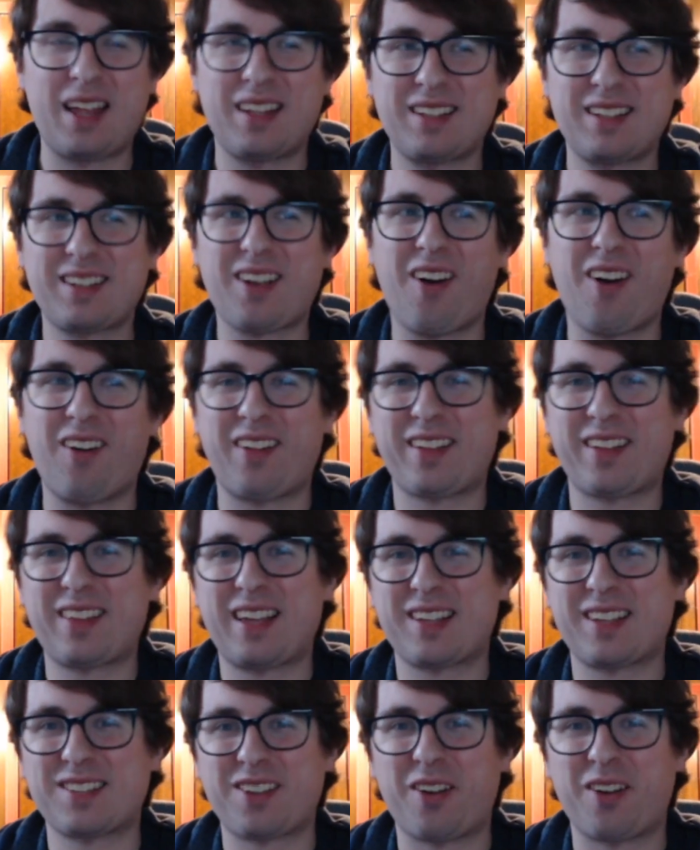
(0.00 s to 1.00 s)
calling
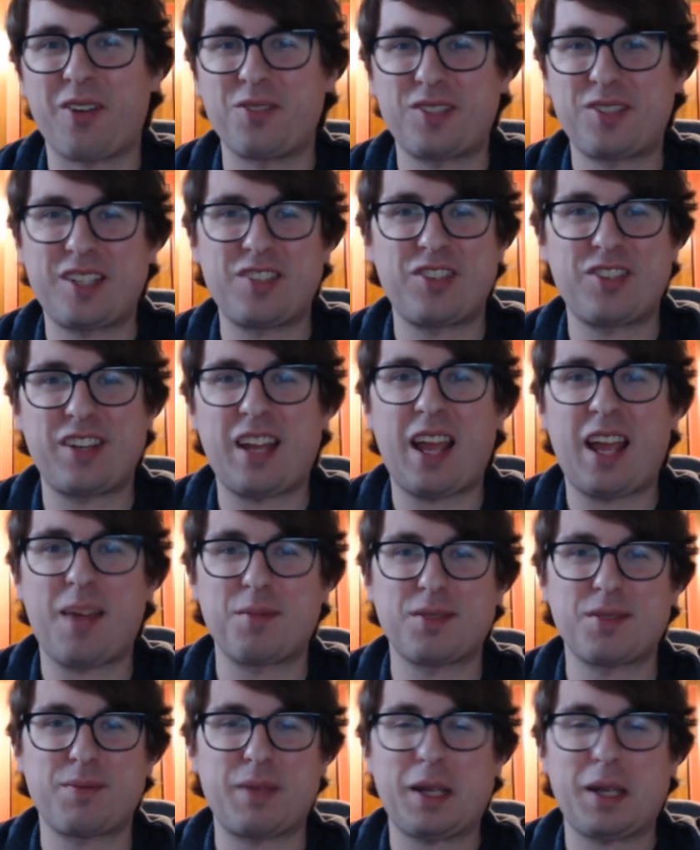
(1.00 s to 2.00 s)
things their OCG
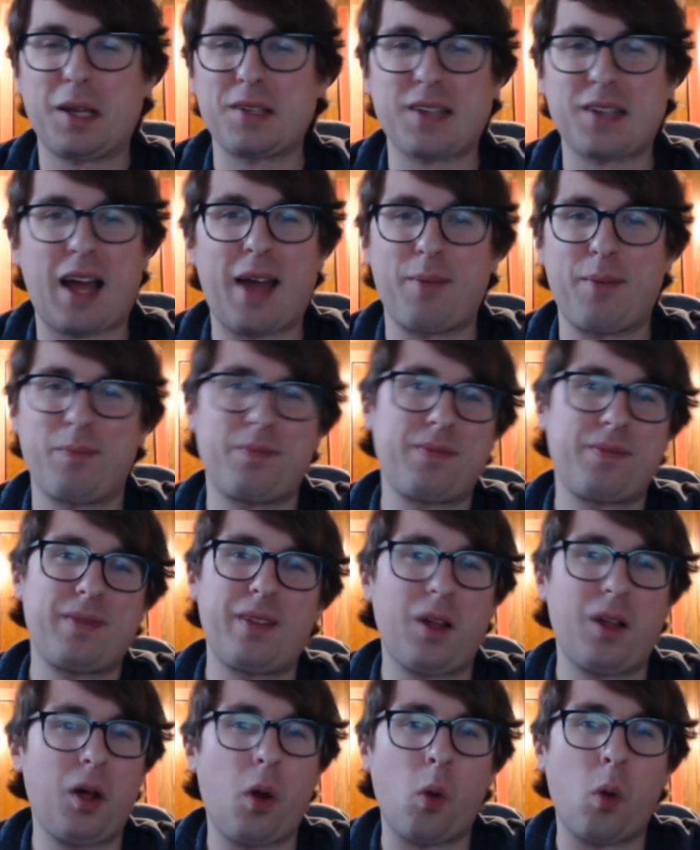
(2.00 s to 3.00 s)
names, because I
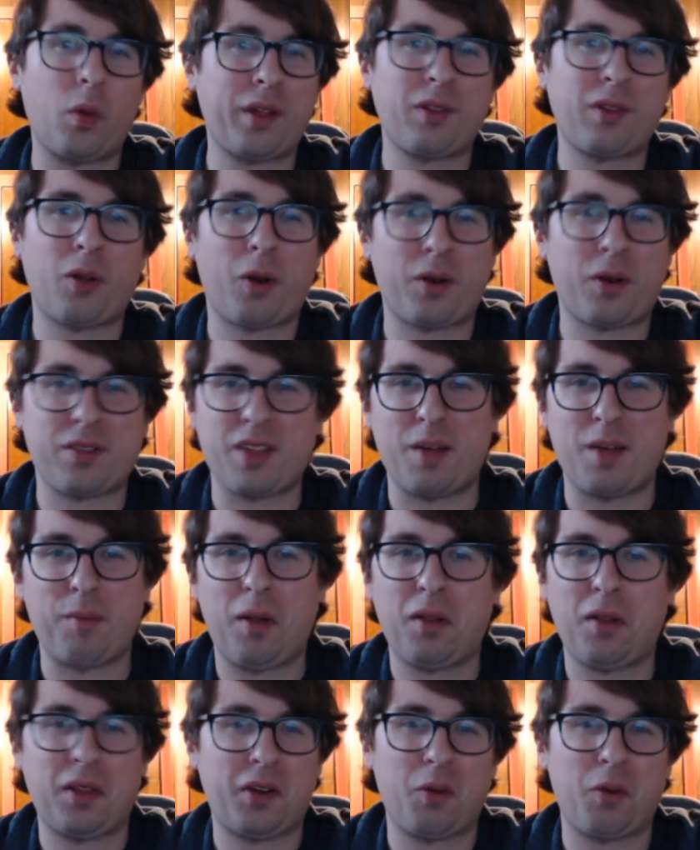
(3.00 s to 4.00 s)
only learned them a
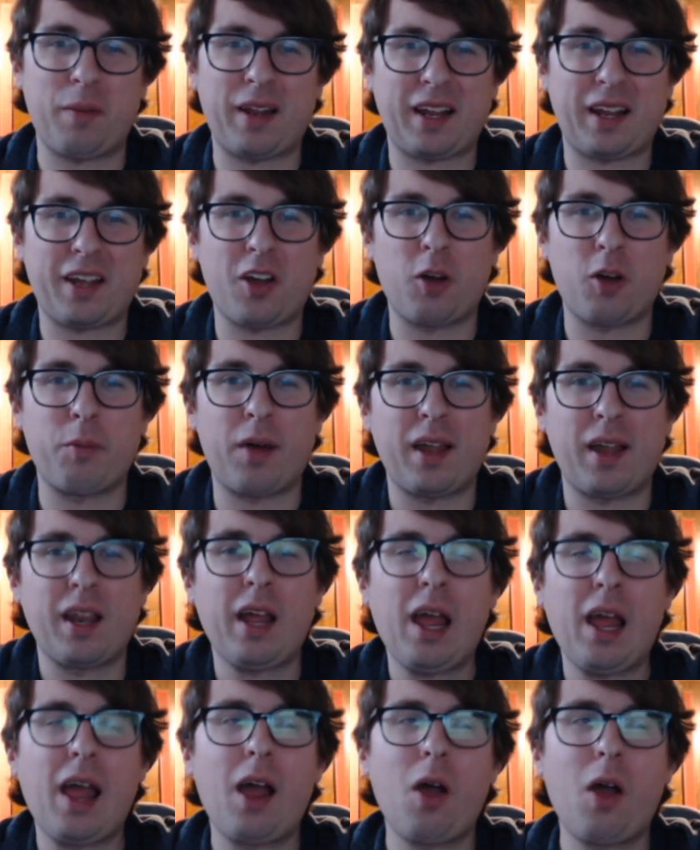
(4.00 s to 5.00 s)
little bit ago. But
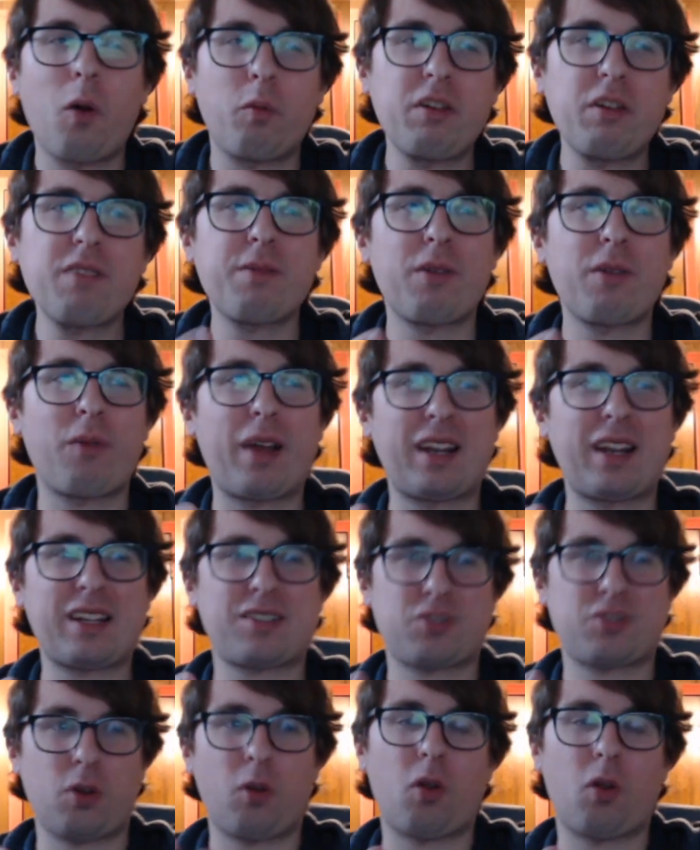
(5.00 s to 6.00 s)
we have been waiting
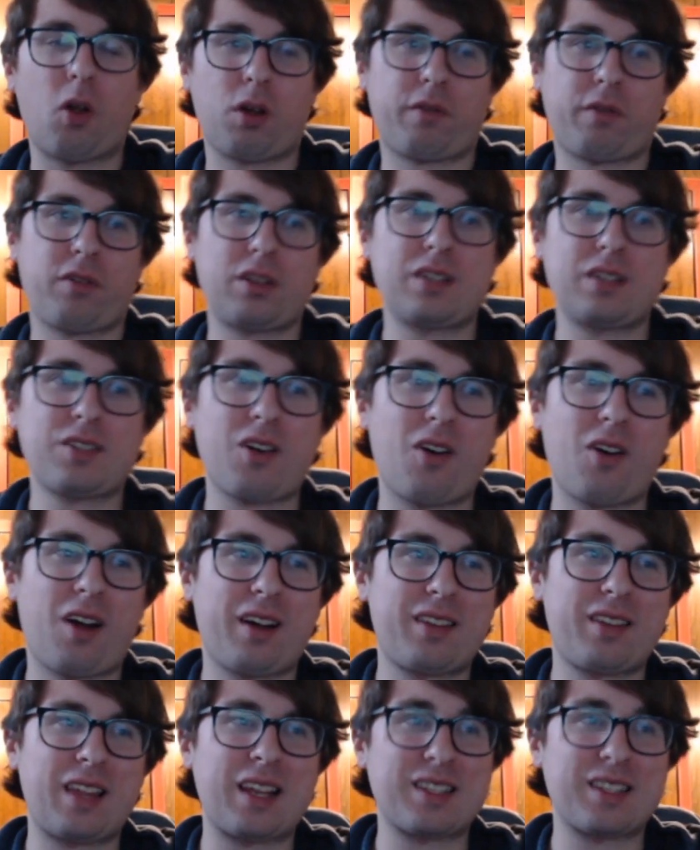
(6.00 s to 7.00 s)
so long for this
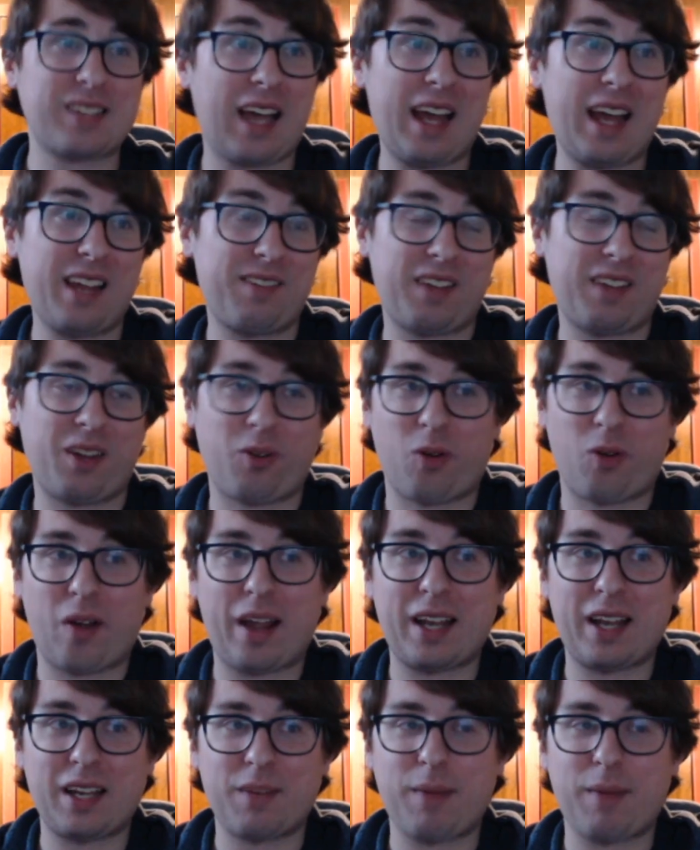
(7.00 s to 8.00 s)
card that it's kind of
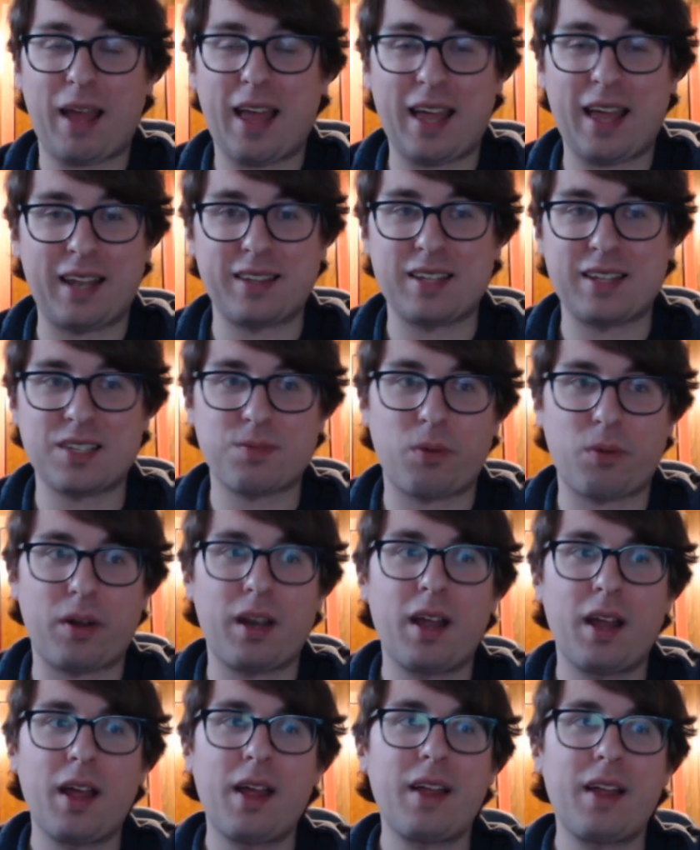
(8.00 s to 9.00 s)
ingrained in my head at this point.
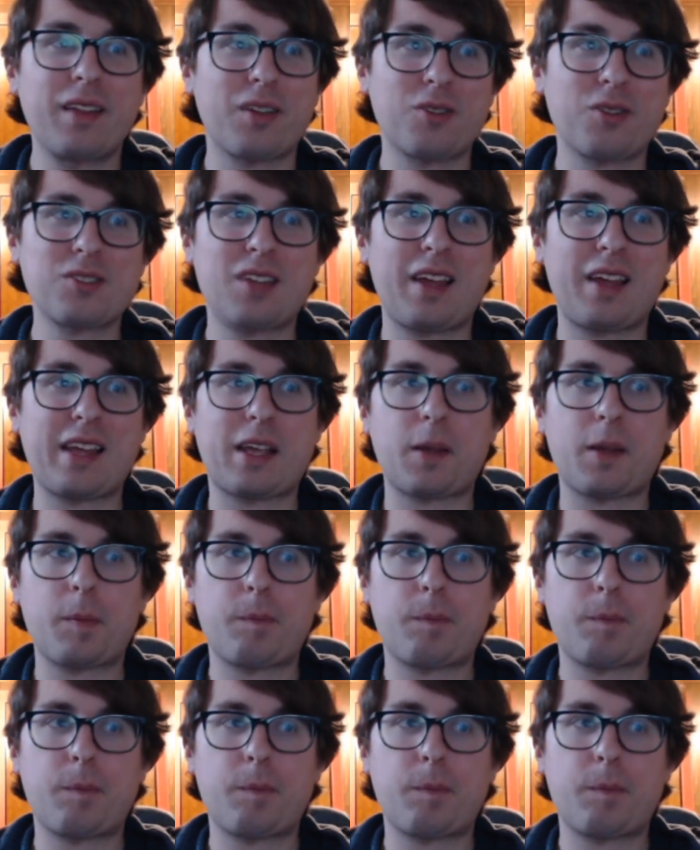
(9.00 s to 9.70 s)
There's like